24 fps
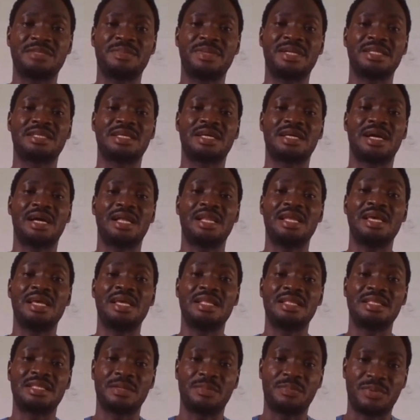mathematical
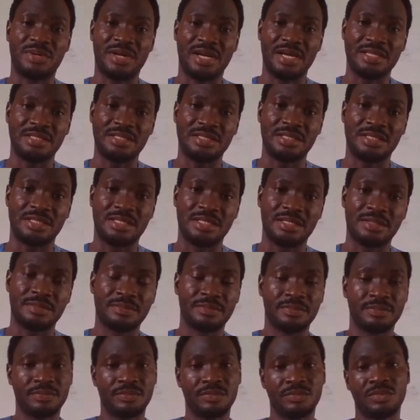
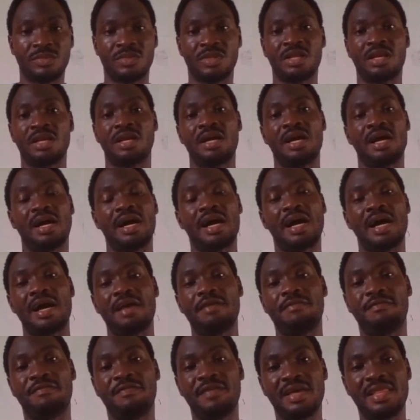enterprises.
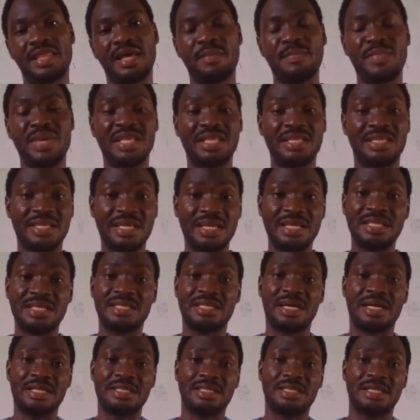I further
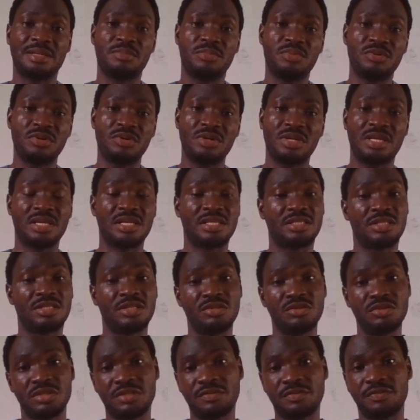maintain that the book
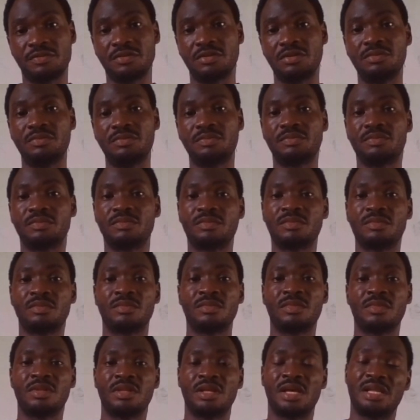is useful
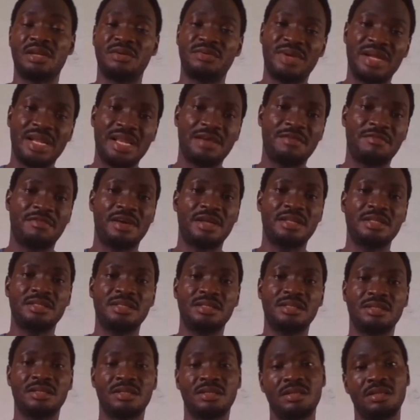and
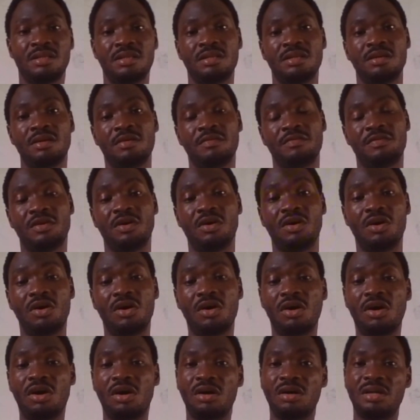relevant for
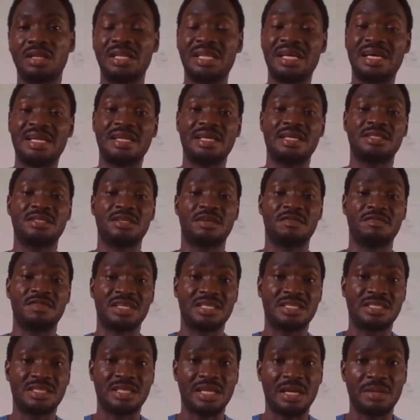all learners
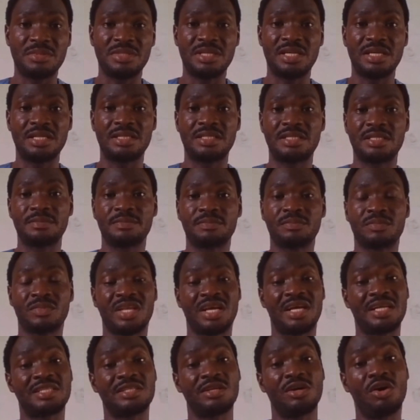of the subject
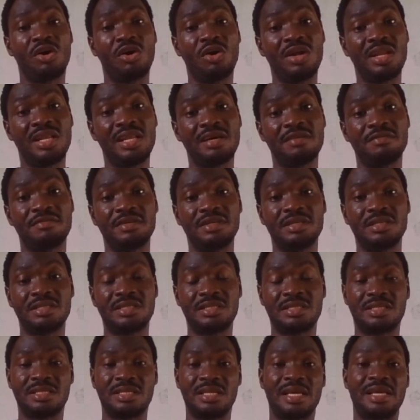at all
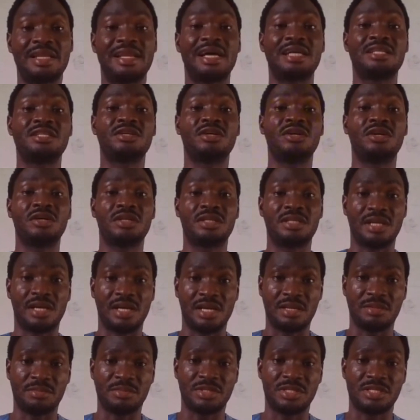levels and at all
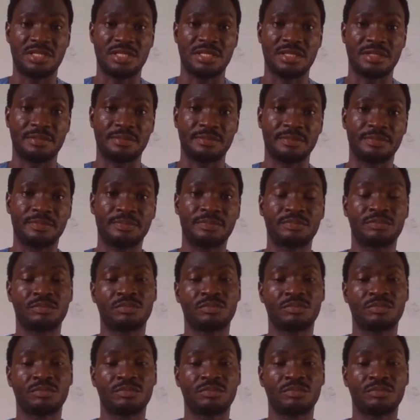times.